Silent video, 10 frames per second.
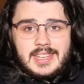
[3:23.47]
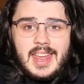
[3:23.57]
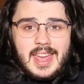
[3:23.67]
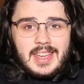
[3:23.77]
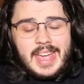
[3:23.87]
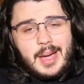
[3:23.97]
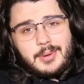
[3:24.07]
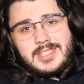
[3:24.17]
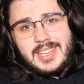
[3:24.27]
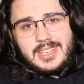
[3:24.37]
and
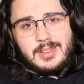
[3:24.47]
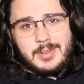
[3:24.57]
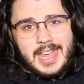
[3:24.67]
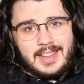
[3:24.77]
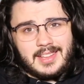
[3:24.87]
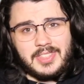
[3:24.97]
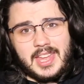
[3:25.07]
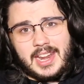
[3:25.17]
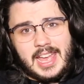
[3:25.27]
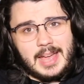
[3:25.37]
cowards like you can't let
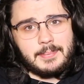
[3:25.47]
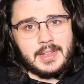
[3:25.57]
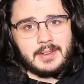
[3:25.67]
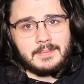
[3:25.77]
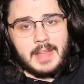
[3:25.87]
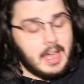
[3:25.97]
that happen.